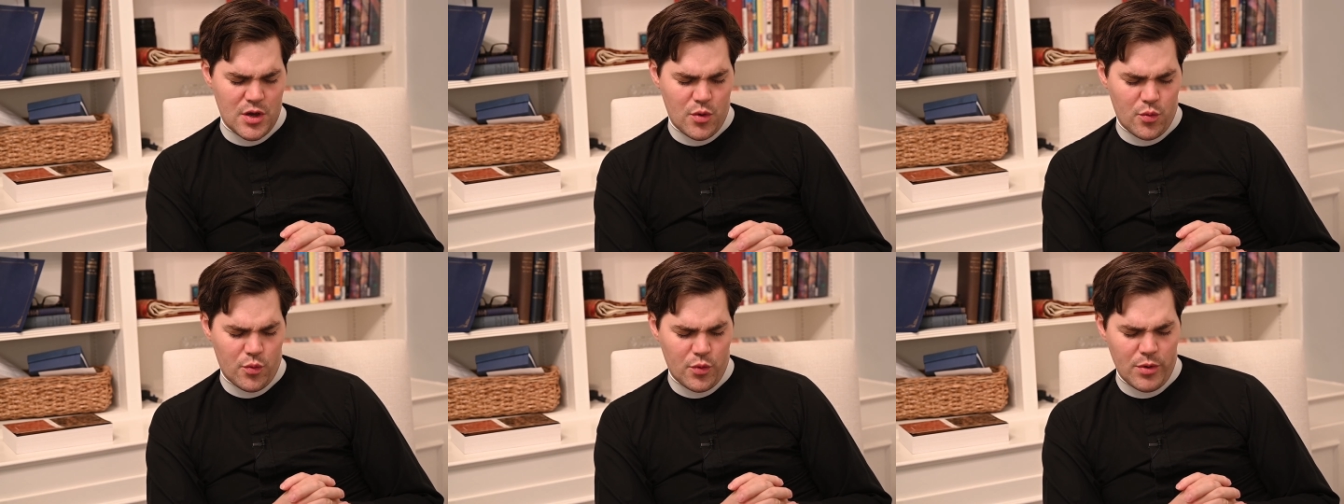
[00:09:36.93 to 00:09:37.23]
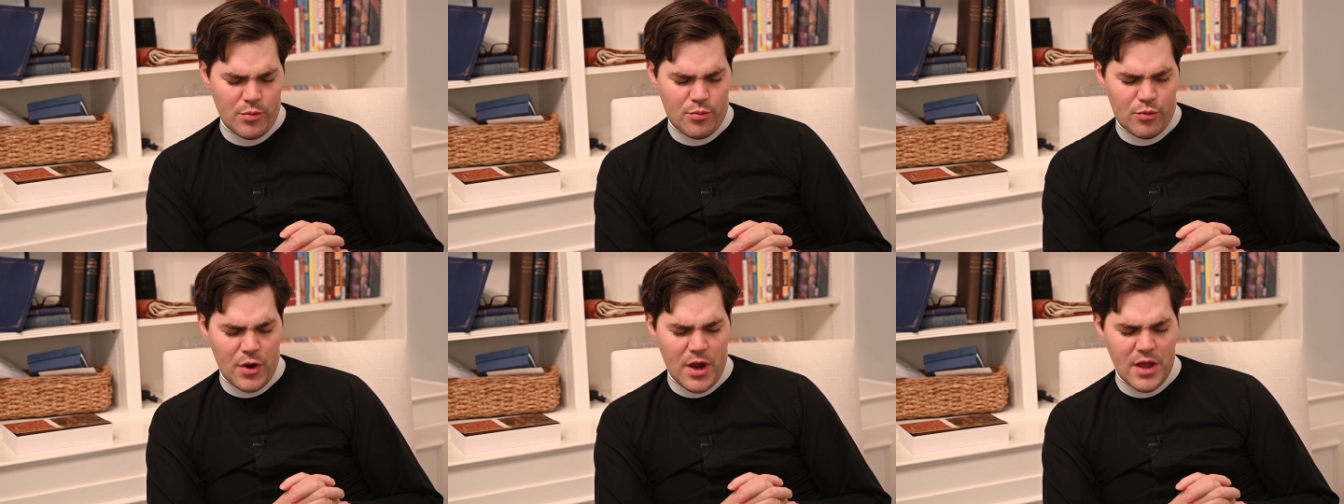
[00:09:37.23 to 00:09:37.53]
We
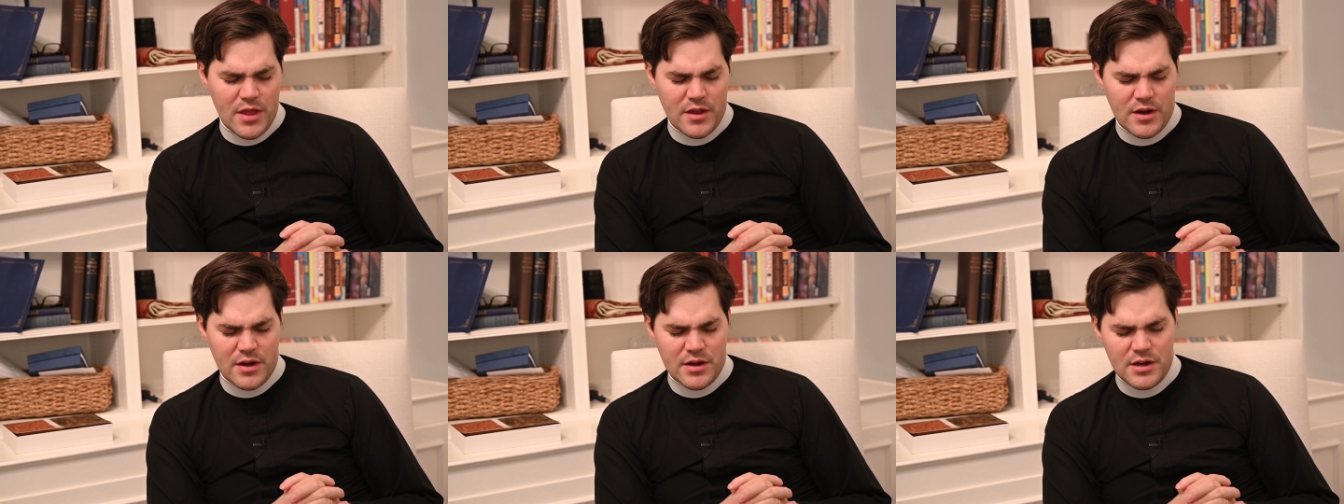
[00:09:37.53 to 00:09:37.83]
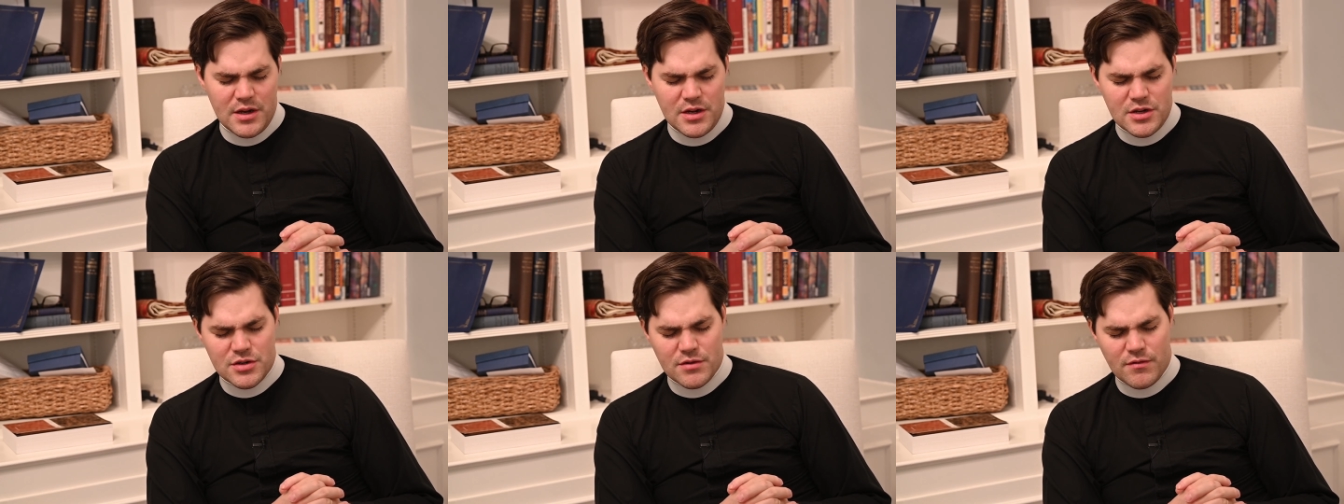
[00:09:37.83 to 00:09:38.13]
pray that in
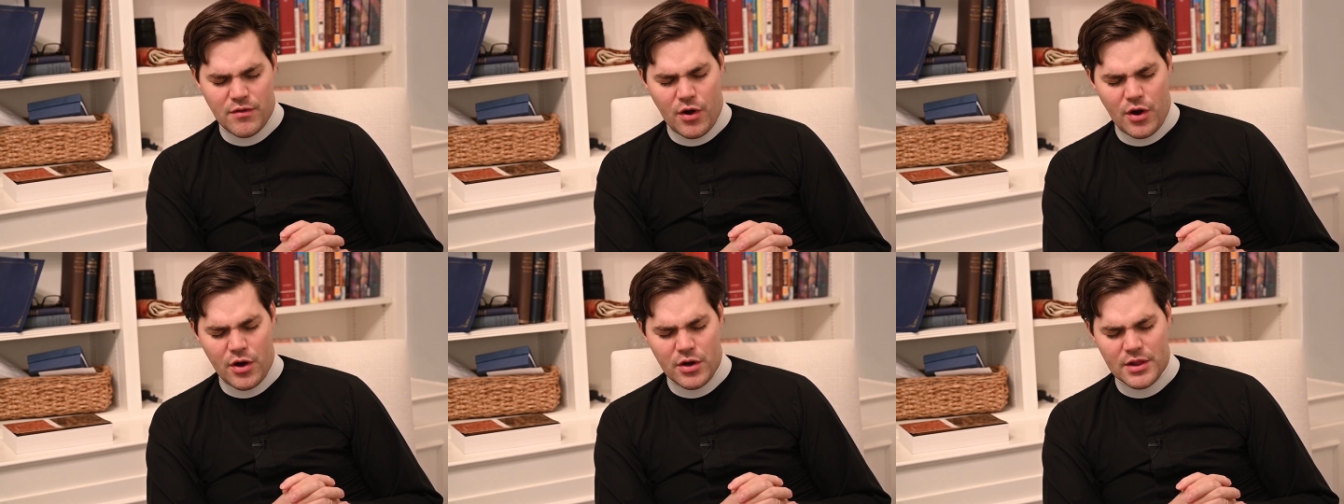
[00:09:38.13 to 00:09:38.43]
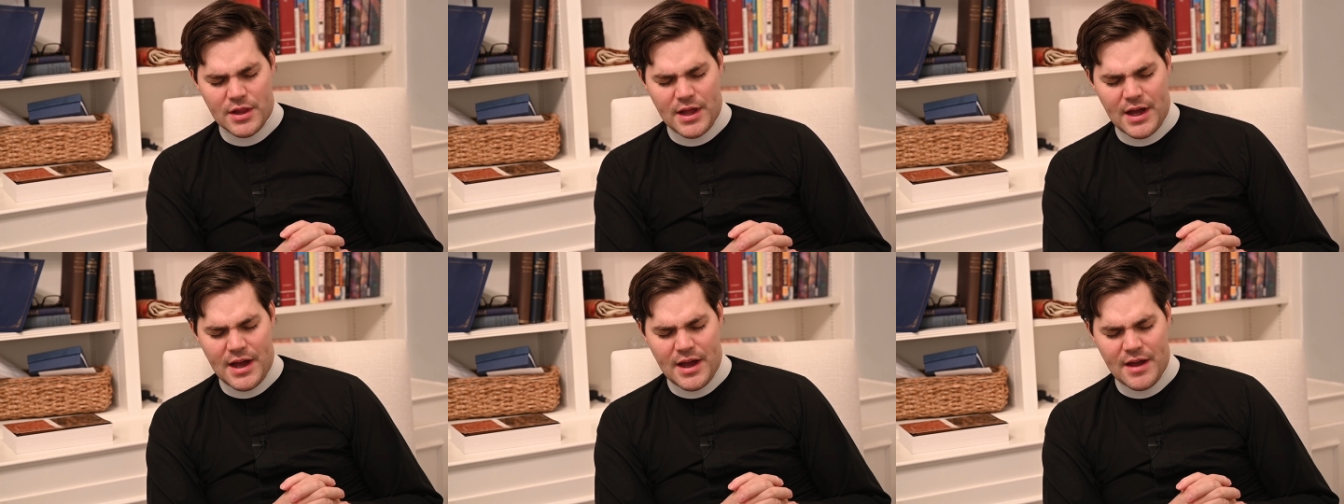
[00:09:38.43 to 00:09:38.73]
each of our
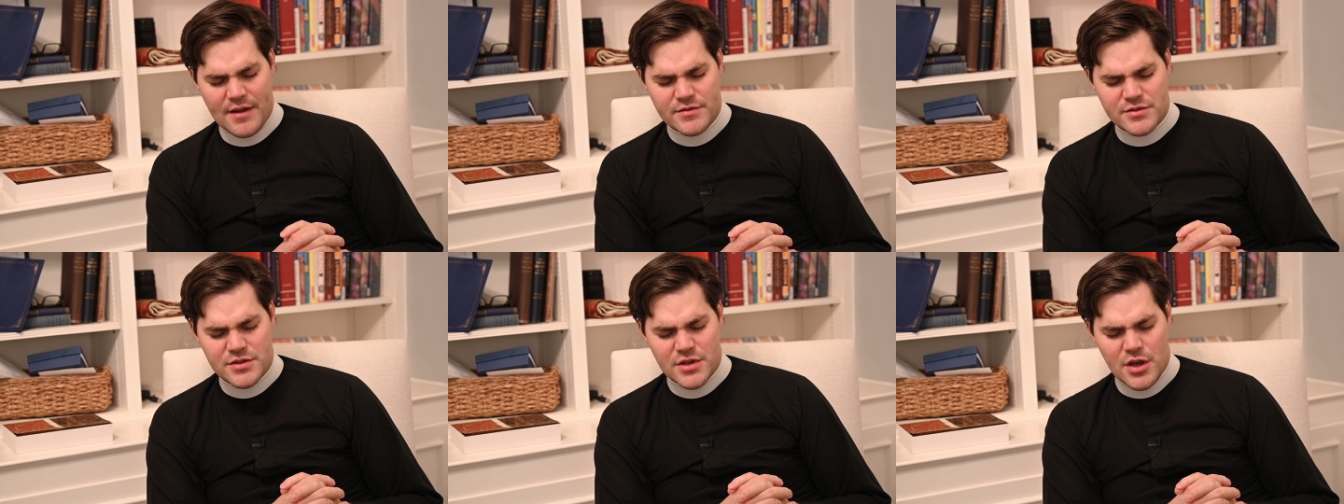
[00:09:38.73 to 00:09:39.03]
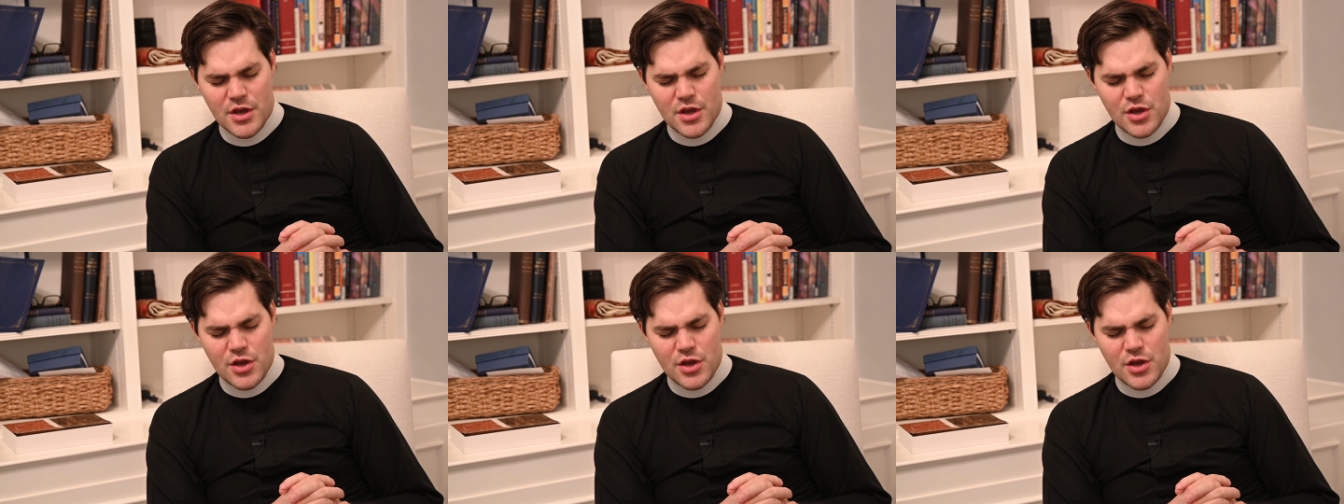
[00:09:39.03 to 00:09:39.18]
lives,